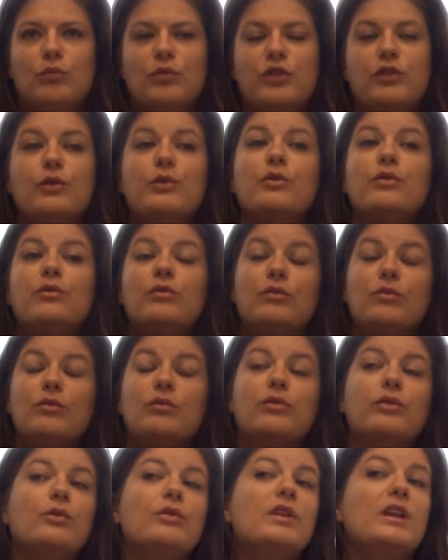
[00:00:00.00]

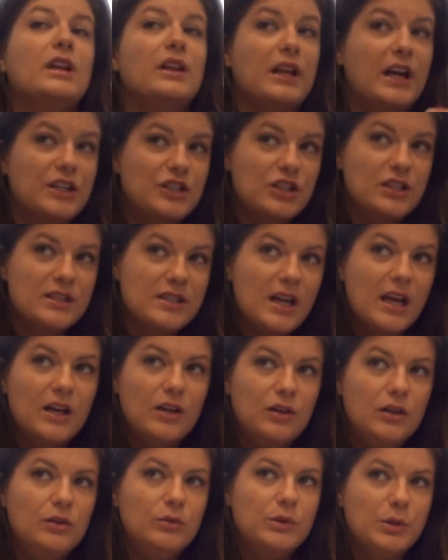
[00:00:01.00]
through the election cycle,